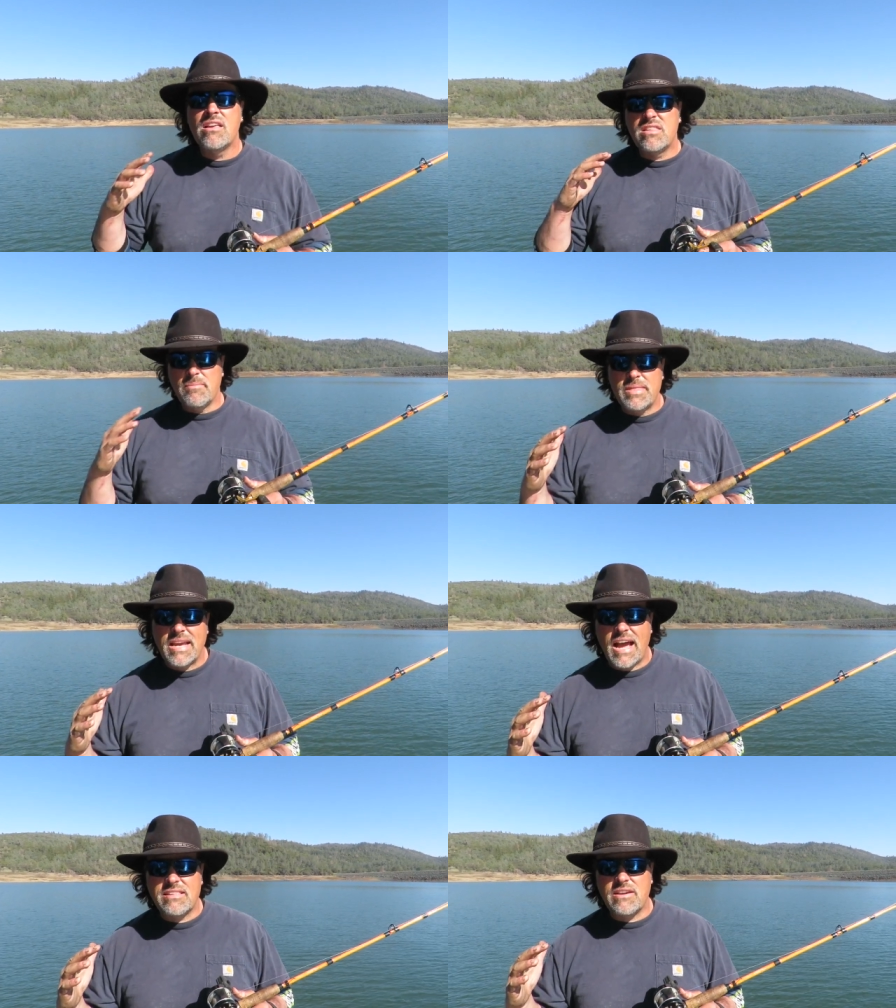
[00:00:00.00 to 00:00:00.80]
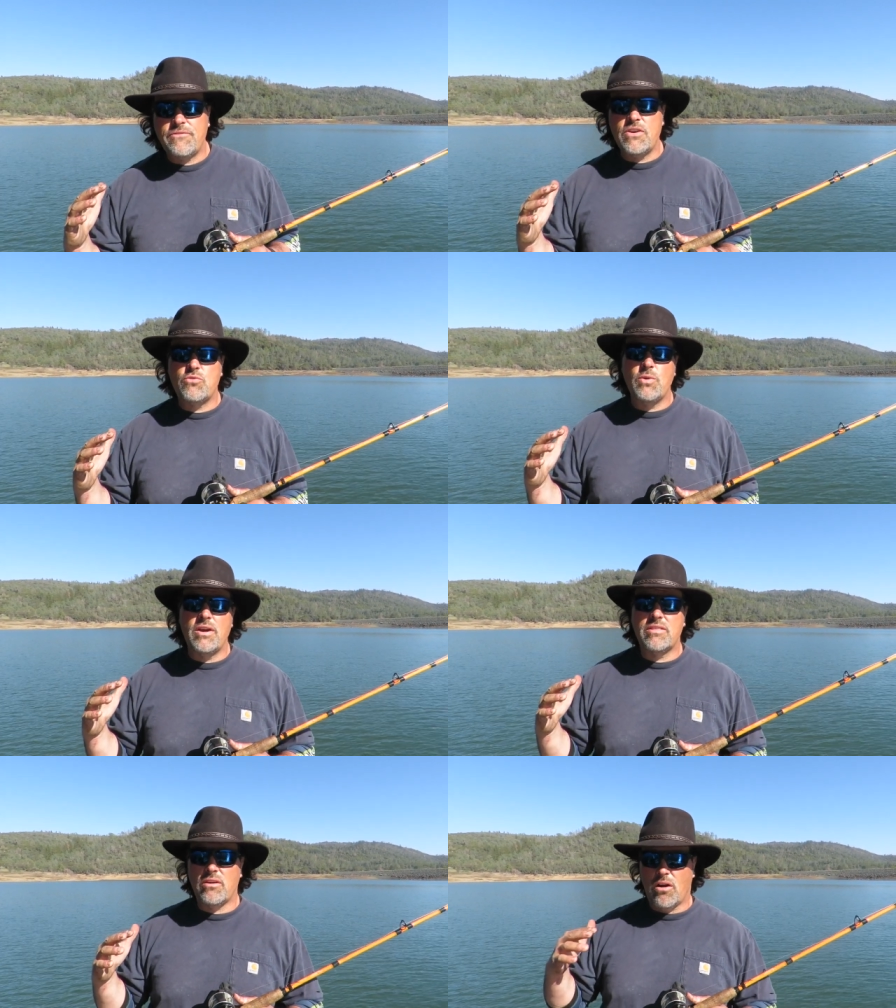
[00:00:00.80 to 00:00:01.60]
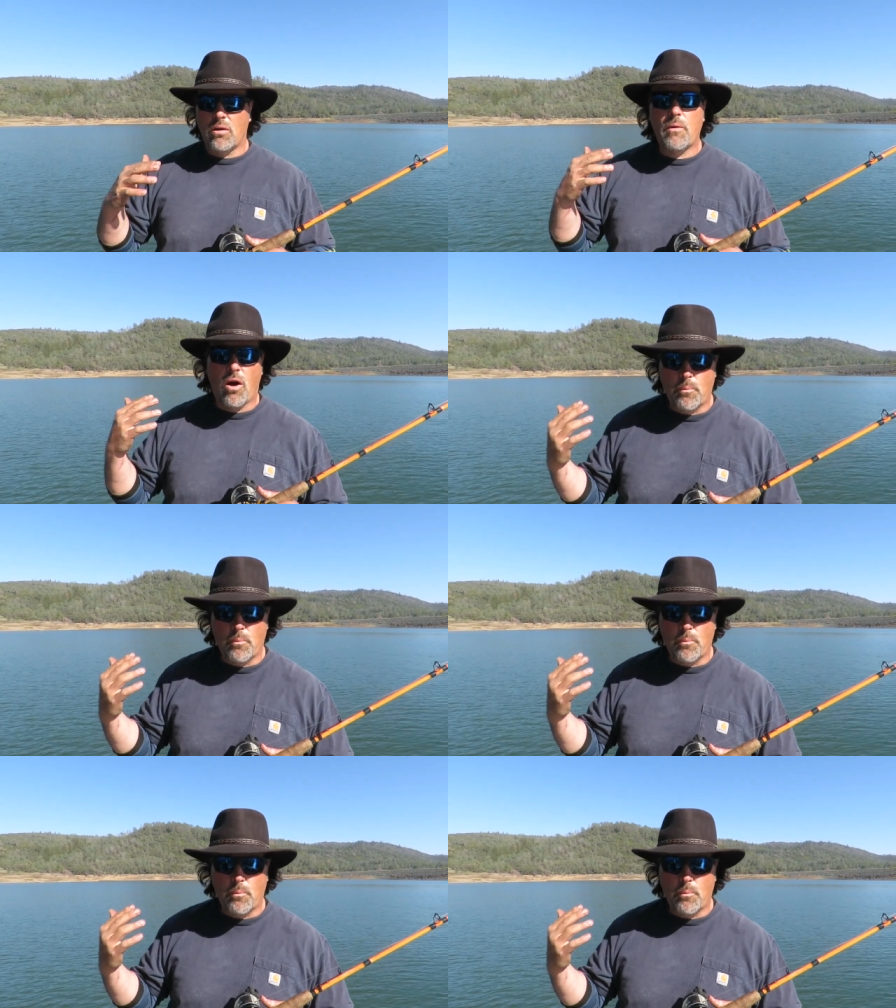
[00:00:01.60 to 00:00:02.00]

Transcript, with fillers: Some of the guys I fish with are